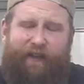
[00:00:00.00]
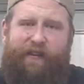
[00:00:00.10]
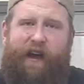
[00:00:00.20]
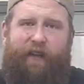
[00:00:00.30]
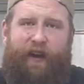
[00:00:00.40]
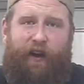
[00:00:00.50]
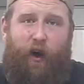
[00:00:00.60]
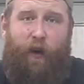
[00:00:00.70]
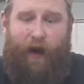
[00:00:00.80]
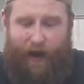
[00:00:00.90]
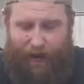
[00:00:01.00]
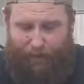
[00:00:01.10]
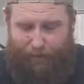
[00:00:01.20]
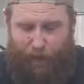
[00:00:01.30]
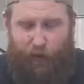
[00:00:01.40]
see how they go.
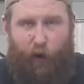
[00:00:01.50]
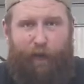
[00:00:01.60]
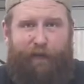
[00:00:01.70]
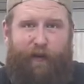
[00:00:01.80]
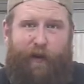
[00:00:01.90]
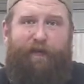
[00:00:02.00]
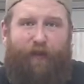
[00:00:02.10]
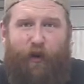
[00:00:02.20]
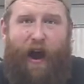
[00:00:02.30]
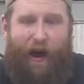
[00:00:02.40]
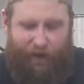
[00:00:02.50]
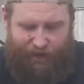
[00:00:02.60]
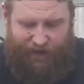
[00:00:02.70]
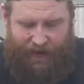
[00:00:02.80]
But we're hoping for about 4 hours.